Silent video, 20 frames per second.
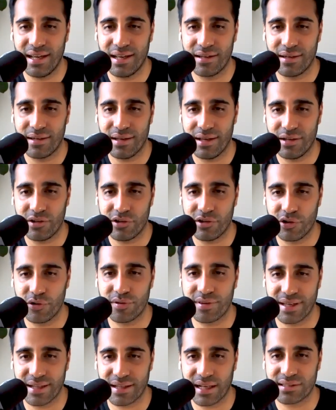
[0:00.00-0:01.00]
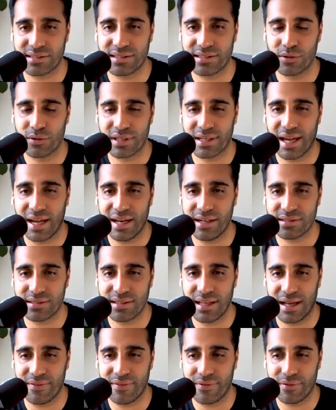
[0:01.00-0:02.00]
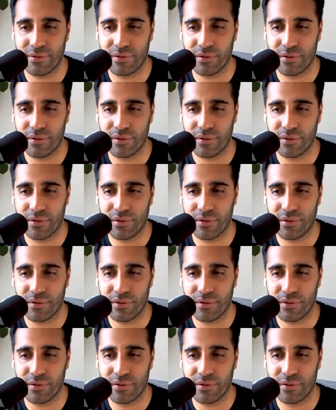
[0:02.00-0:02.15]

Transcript: And do you think that's still the case, that